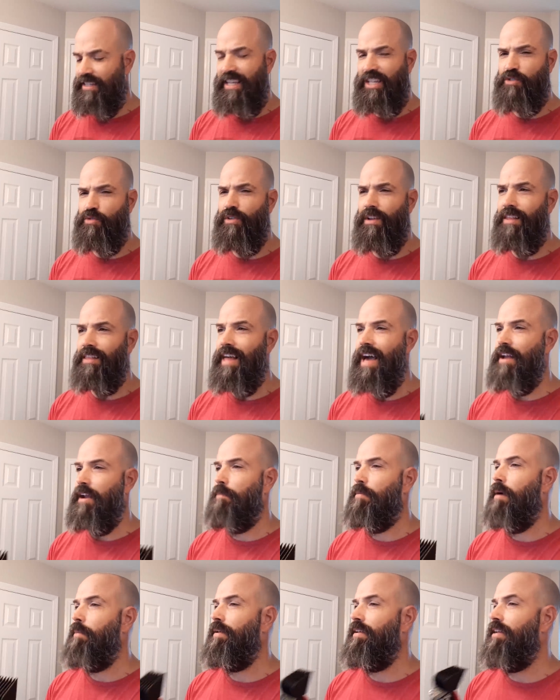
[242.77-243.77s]
thing is really loud. I
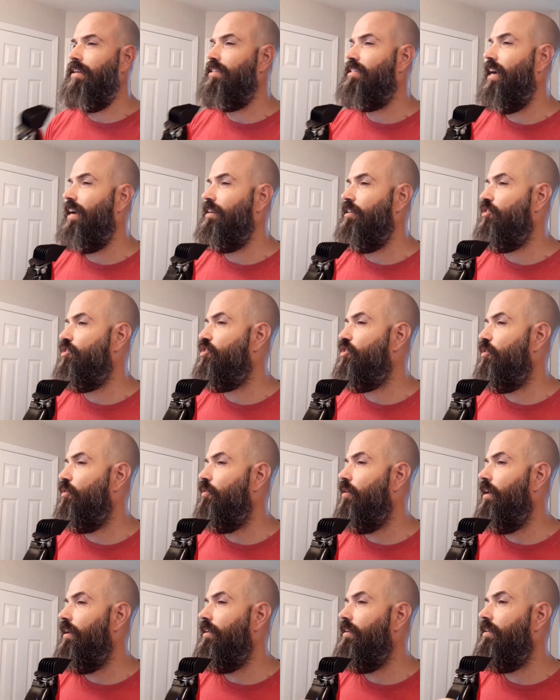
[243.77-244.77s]
probably need to tighten the screw
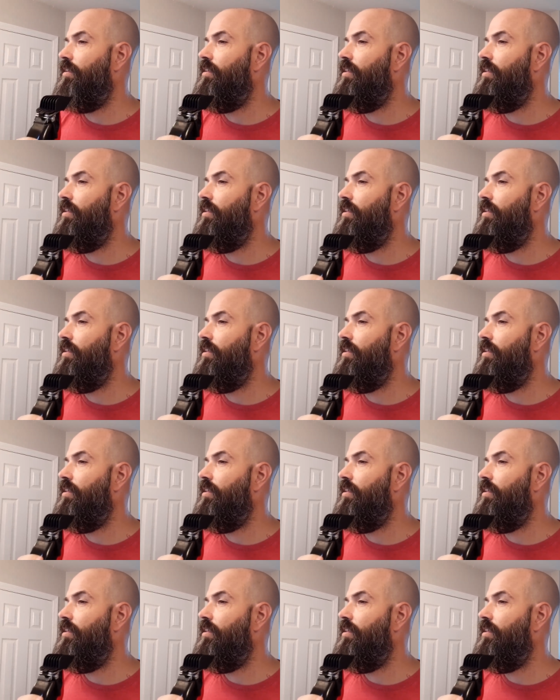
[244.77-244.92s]
on it.